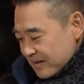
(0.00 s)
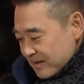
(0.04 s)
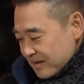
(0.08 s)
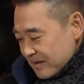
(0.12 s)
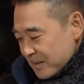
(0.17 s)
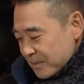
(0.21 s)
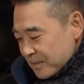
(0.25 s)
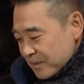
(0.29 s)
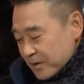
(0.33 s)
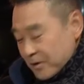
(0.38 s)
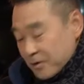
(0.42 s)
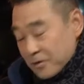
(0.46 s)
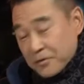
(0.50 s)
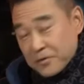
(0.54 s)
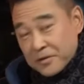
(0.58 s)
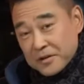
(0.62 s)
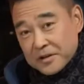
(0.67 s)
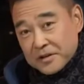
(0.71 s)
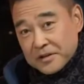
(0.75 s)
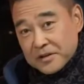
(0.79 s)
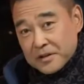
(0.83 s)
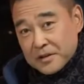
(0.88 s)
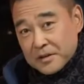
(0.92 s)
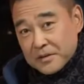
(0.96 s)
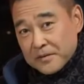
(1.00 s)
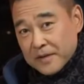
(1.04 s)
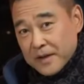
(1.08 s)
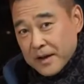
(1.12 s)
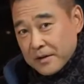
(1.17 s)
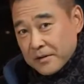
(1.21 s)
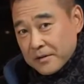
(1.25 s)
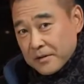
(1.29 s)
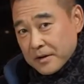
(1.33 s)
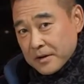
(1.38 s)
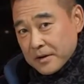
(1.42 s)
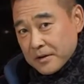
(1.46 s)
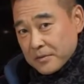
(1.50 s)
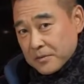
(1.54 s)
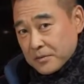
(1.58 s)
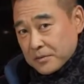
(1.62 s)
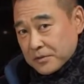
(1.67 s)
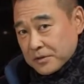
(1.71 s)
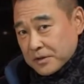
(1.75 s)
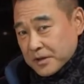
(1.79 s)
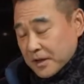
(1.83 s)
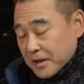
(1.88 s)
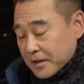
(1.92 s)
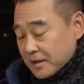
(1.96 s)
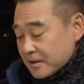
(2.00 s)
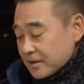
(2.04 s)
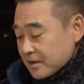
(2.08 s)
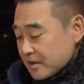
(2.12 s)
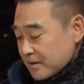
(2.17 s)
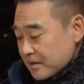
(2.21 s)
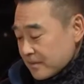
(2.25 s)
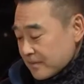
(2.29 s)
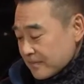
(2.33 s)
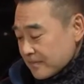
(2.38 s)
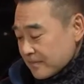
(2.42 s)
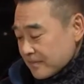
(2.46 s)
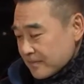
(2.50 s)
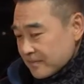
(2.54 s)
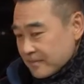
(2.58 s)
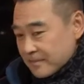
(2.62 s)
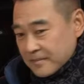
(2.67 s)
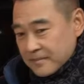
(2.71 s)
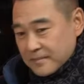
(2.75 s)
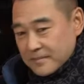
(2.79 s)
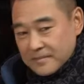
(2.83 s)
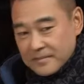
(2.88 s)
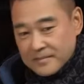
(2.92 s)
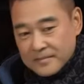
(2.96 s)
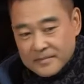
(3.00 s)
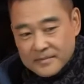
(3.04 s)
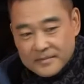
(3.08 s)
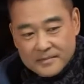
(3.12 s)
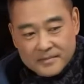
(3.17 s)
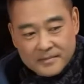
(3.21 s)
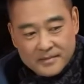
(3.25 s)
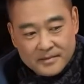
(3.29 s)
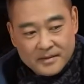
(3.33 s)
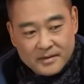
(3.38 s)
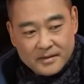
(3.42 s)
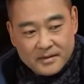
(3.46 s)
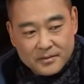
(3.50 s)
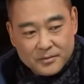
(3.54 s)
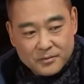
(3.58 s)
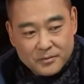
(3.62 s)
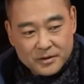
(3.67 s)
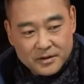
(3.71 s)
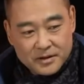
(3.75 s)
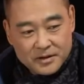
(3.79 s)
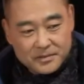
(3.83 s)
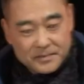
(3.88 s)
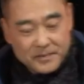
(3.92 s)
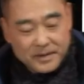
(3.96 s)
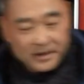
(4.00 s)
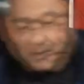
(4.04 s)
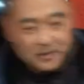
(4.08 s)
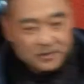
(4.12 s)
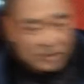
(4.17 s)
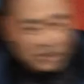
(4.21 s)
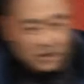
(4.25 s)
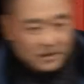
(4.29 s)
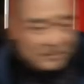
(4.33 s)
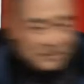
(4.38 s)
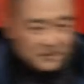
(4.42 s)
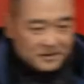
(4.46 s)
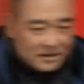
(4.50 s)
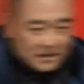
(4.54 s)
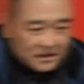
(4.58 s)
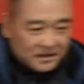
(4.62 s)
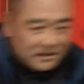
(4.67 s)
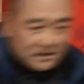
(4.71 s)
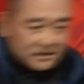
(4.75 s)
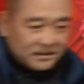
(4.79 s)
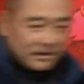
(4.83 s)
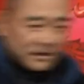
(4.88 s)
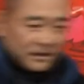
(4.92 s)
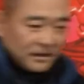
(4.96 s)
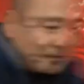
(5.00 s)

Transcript: I'm curious of how it will taste. Where's my chopsticks?